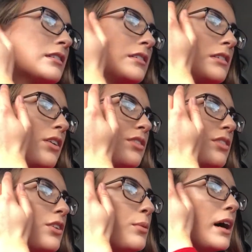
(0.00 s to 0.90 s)
because um, you
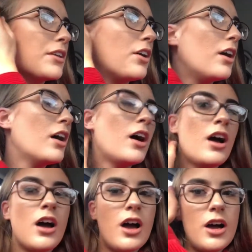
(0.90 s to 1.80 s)
know why not
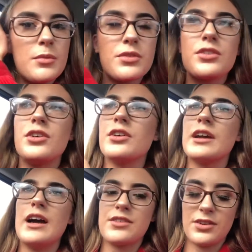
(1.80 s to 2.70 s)
um so
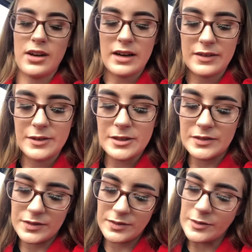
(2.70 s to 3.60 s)
yeah so I
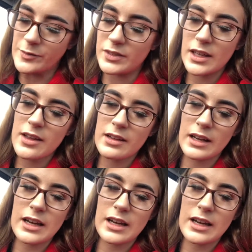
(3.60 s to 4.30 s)
think i can